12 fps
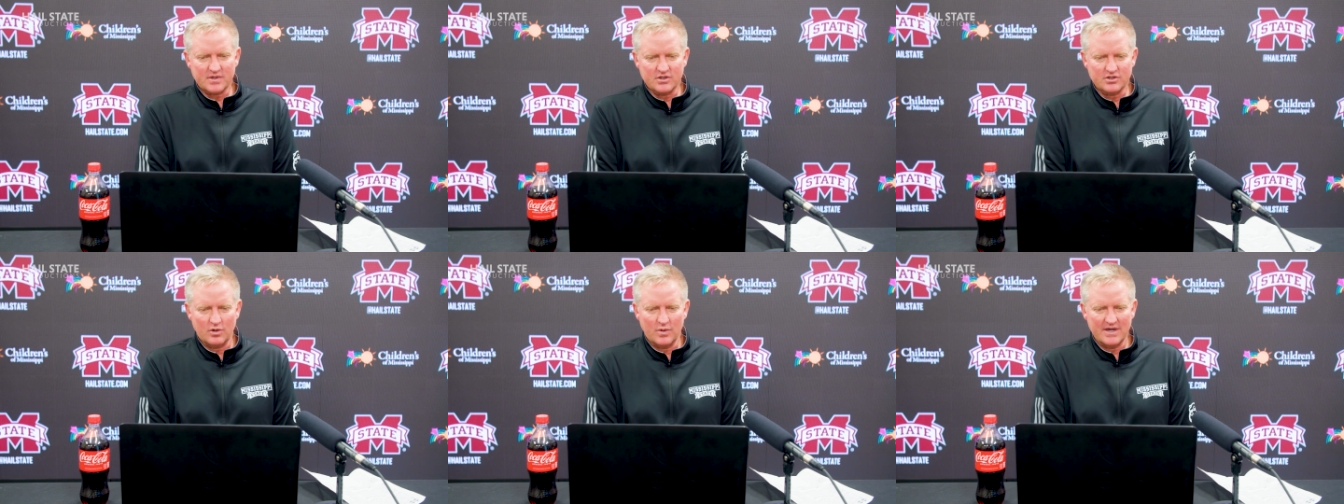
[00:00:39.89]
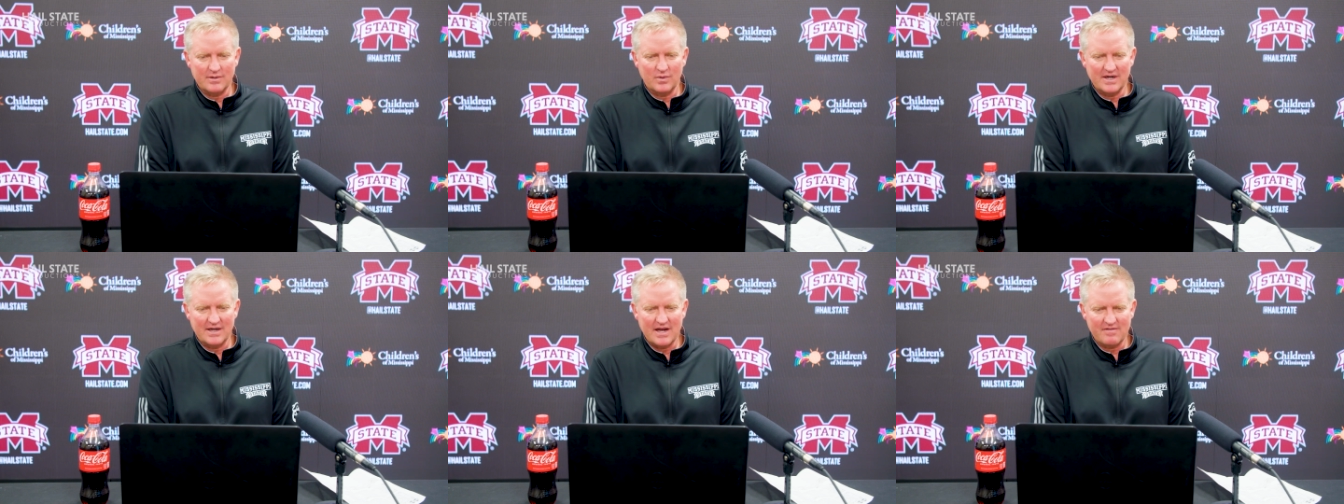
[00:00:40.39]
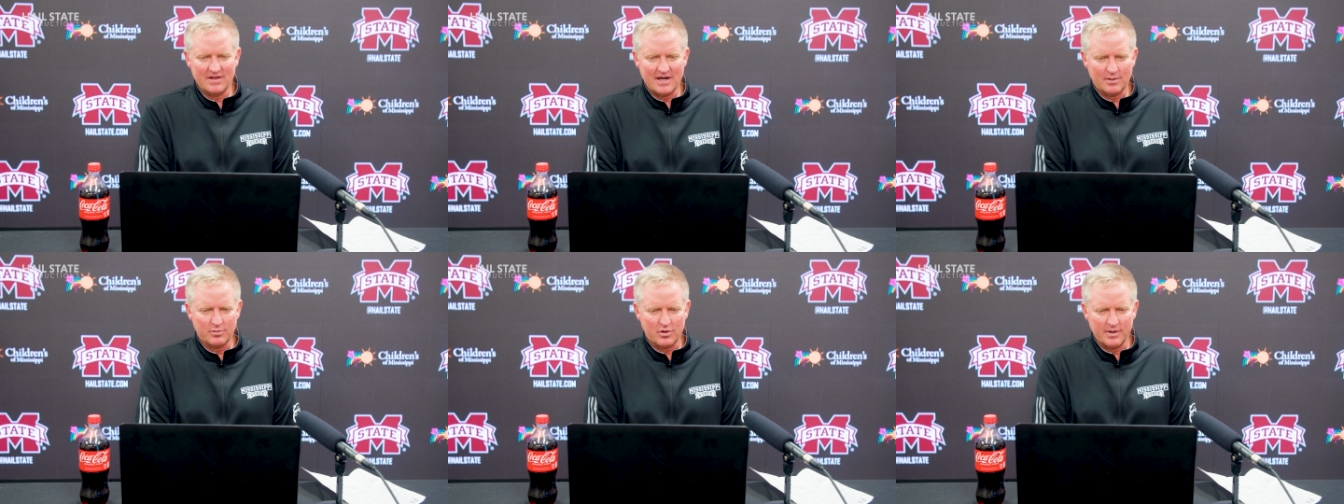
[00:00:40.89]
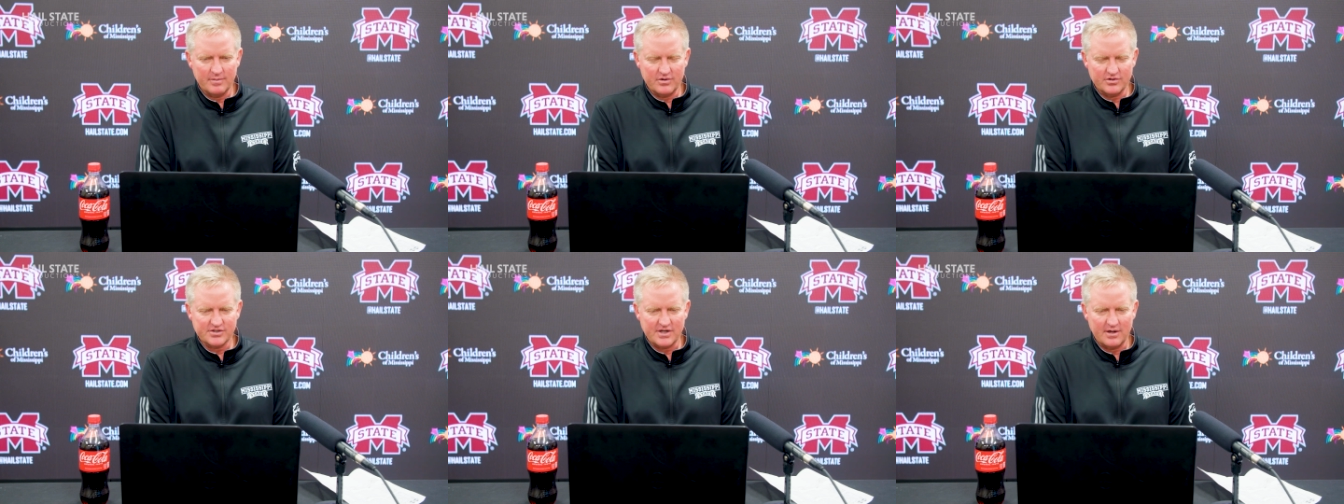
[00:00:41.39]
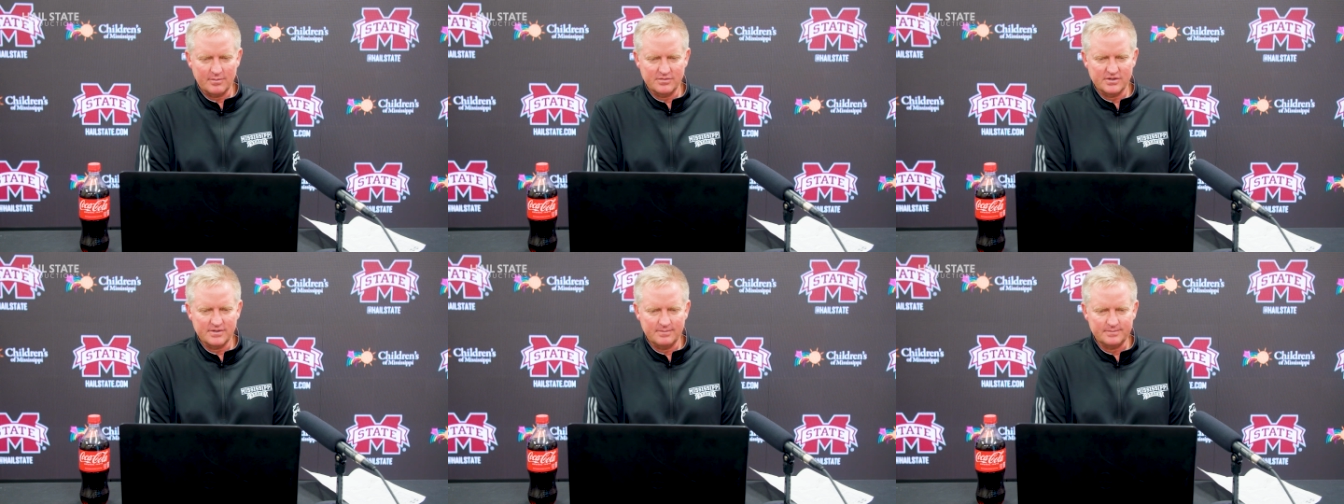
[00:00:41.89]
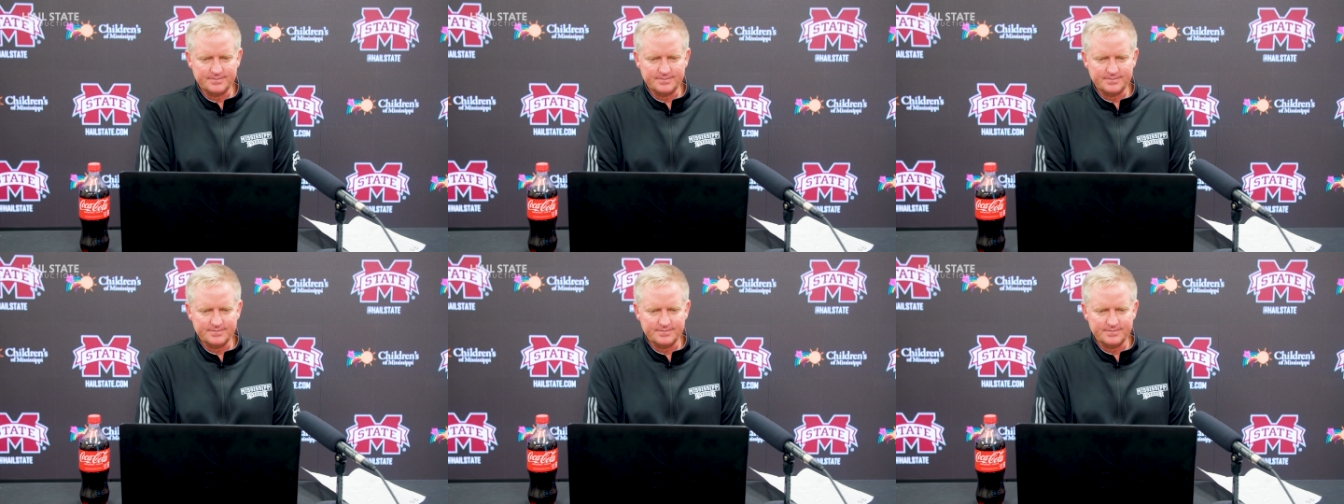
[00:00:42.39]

so we didn't have a lot of perimeter subs.